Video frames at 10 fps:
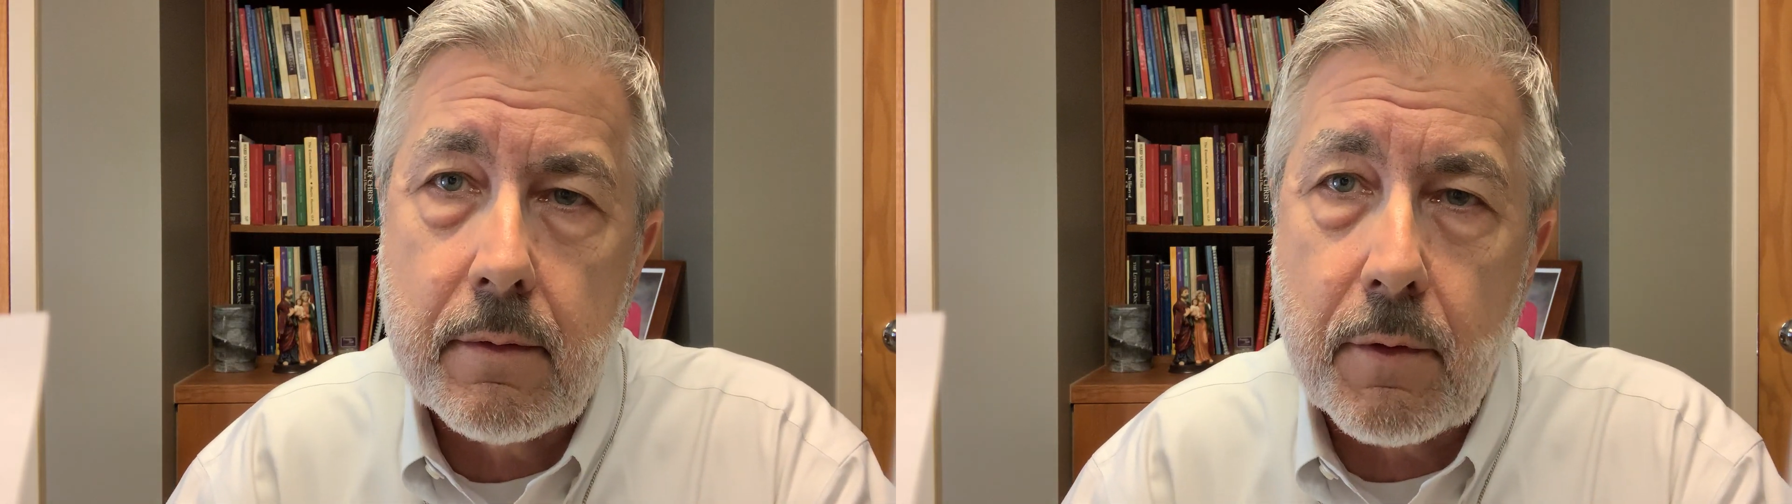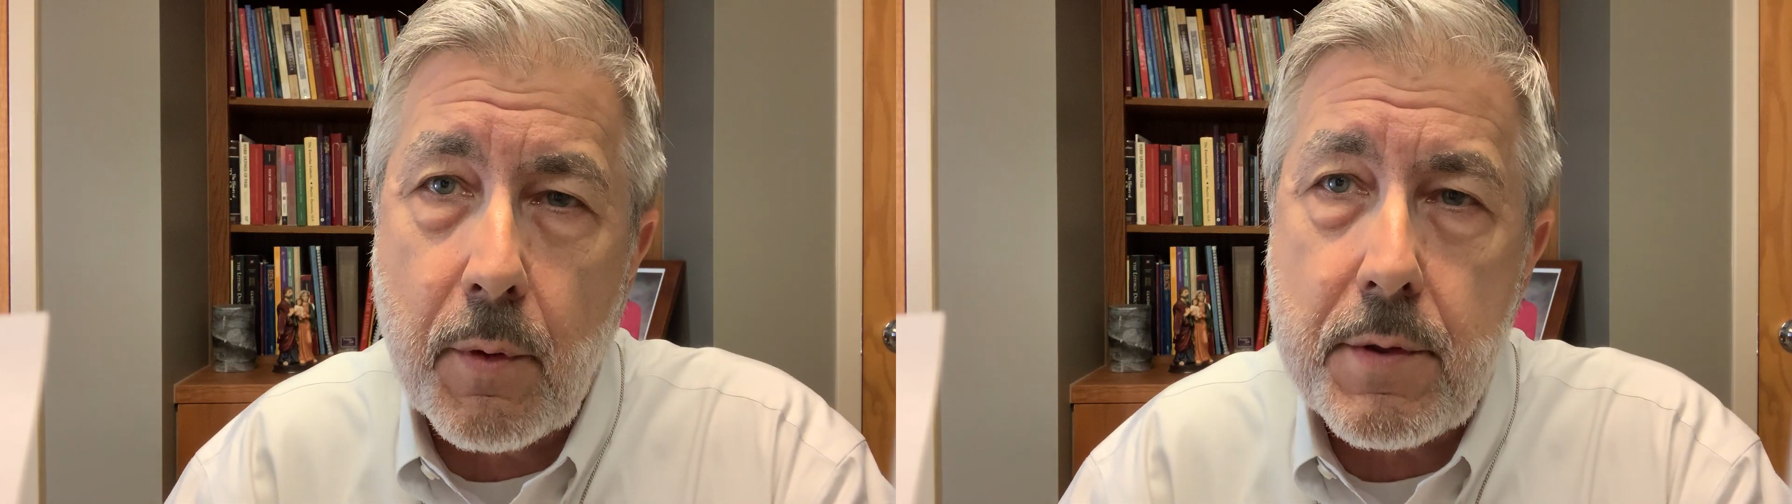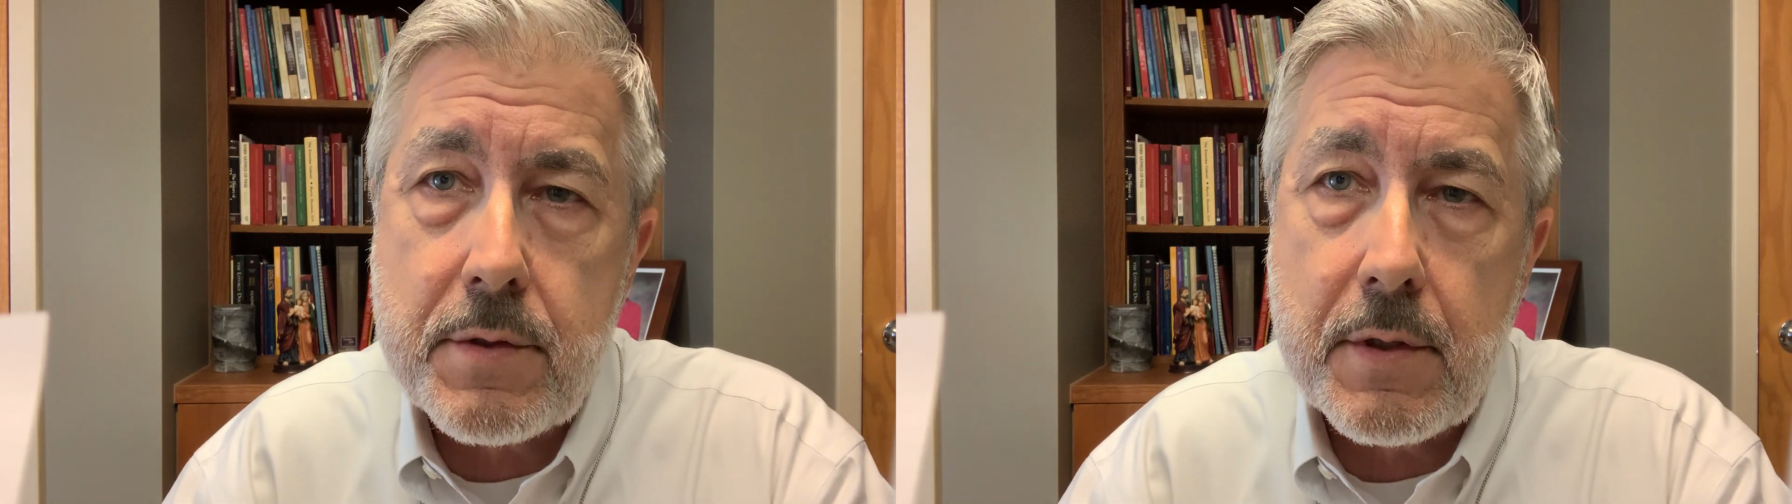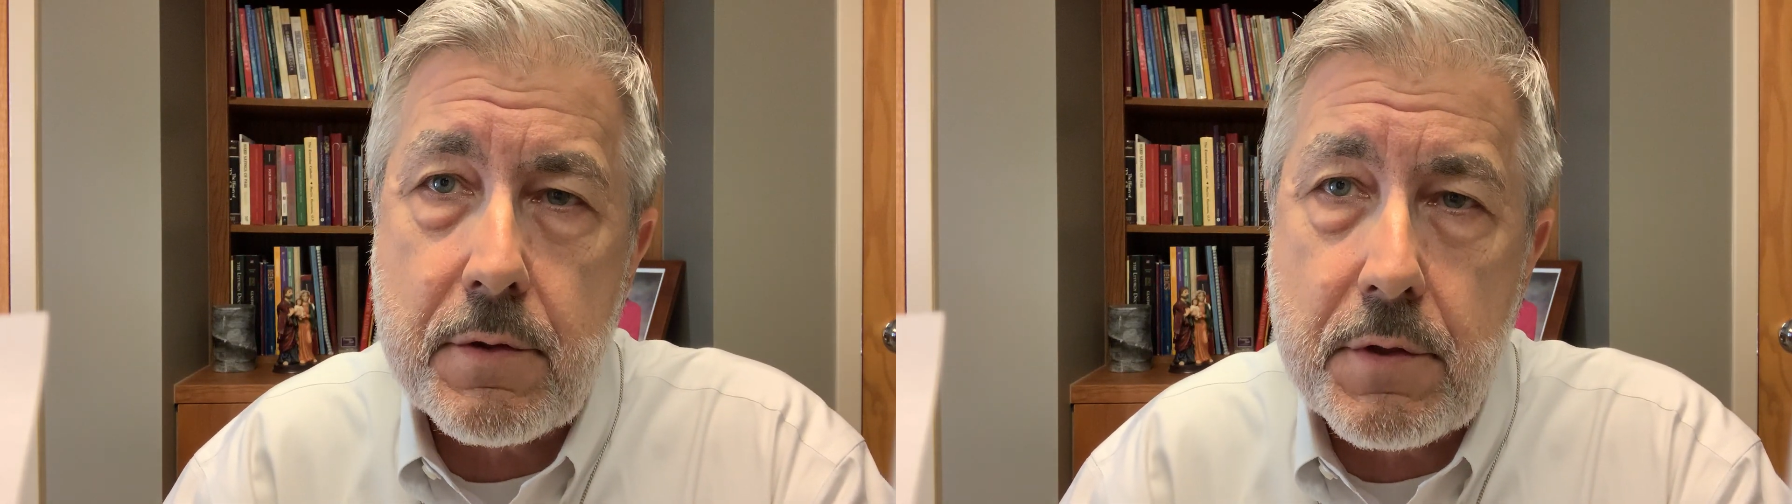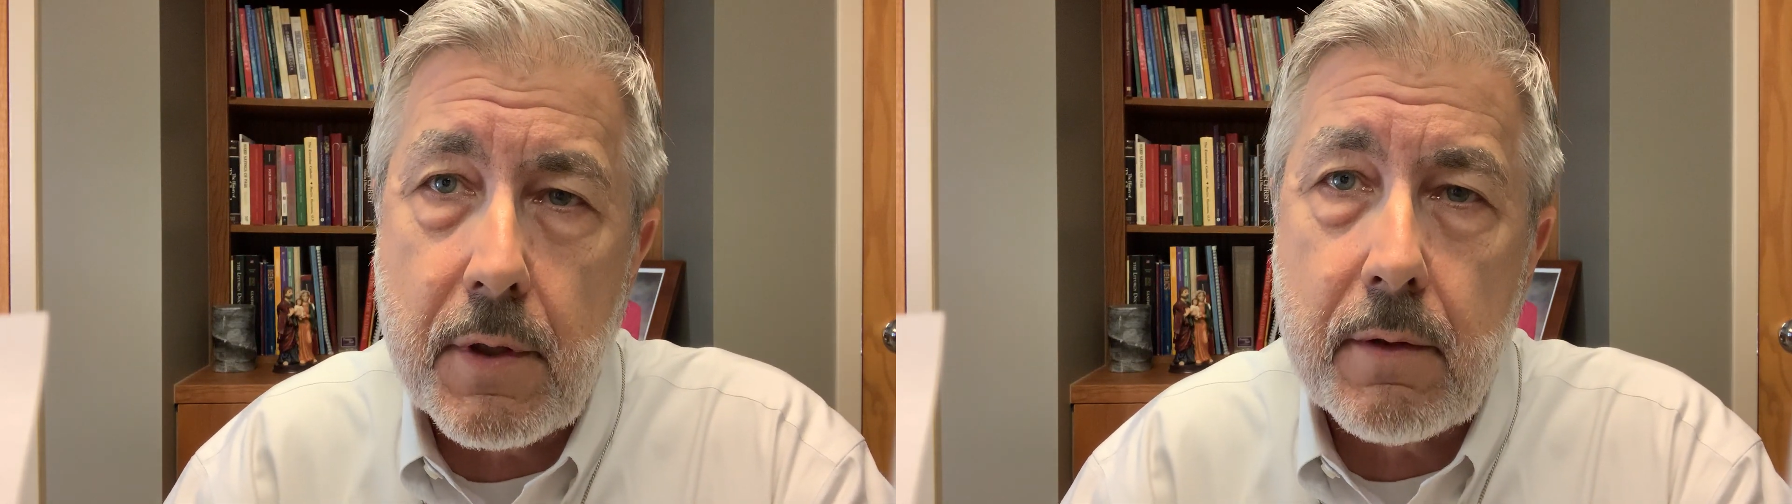Christian
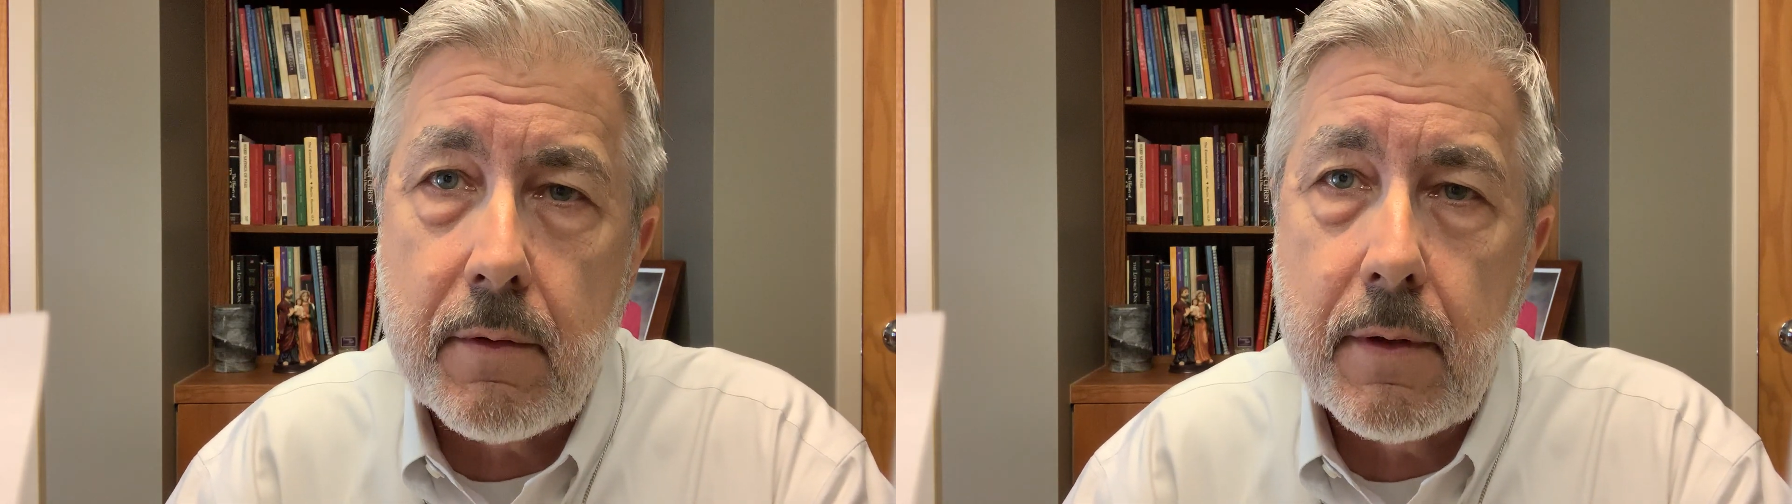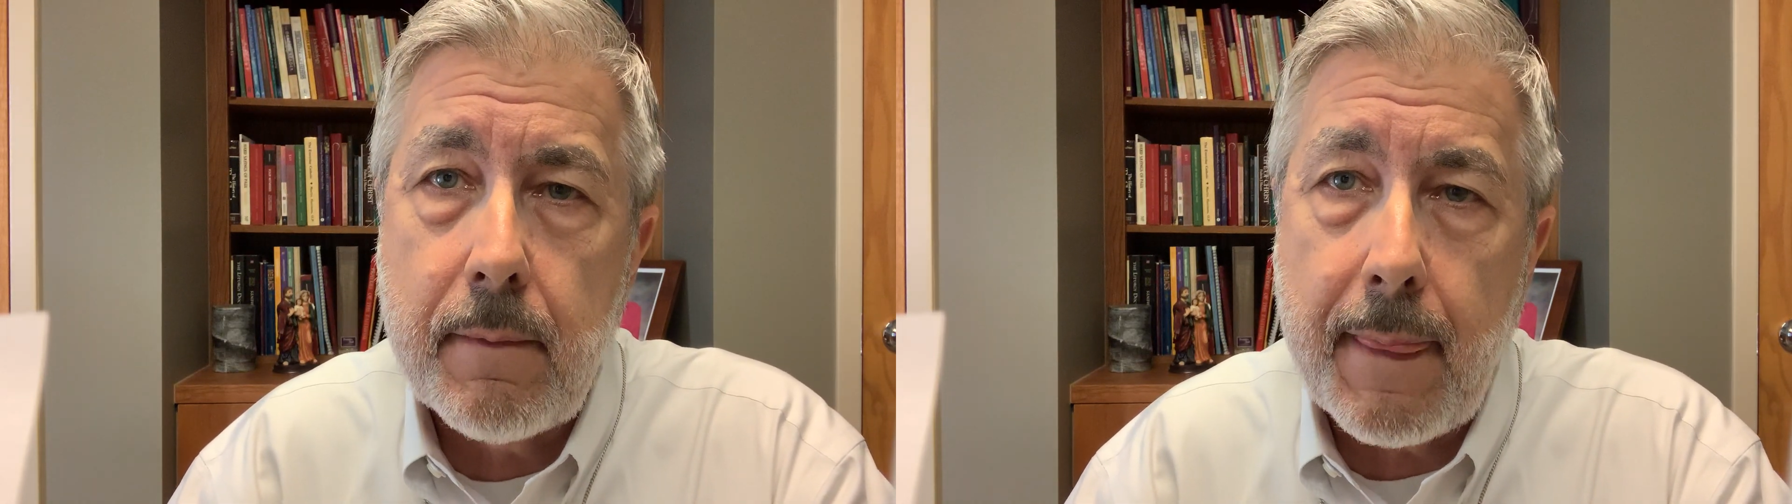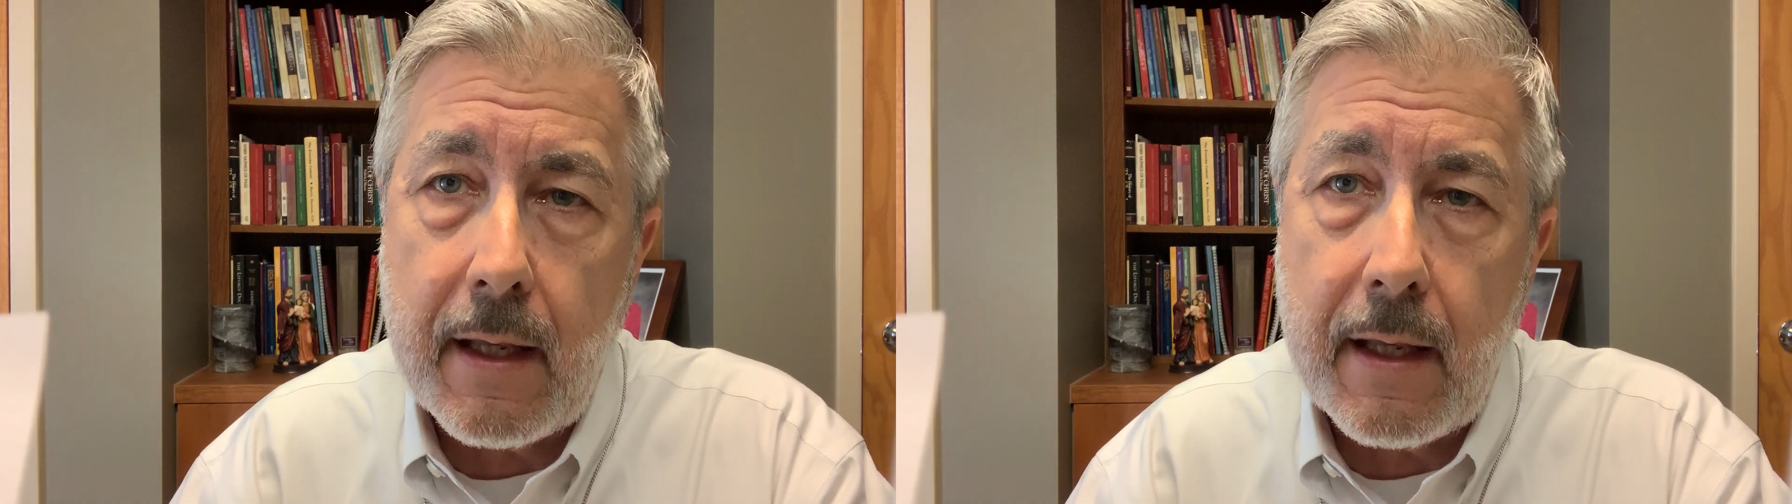children